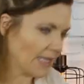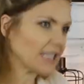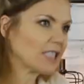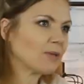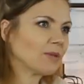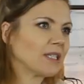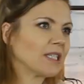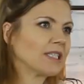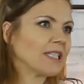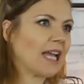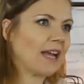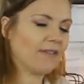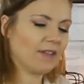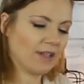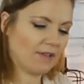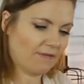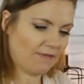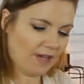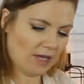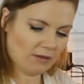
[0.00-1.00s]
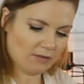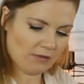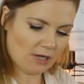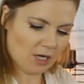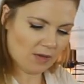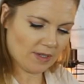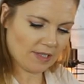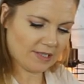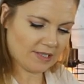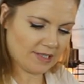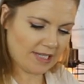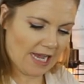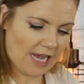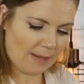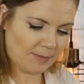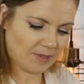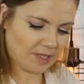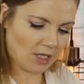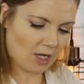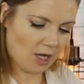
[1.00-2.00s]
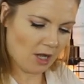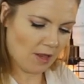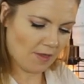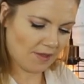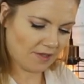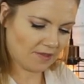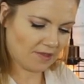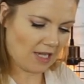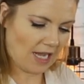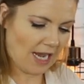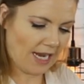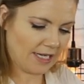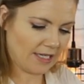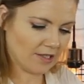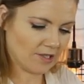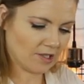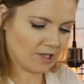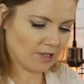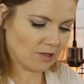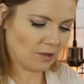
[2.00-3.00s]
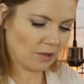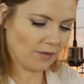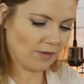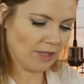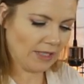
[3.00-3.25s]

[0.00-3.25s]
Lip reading: This one doesn't have any Velcro or snaps at all on the side. It's just sort of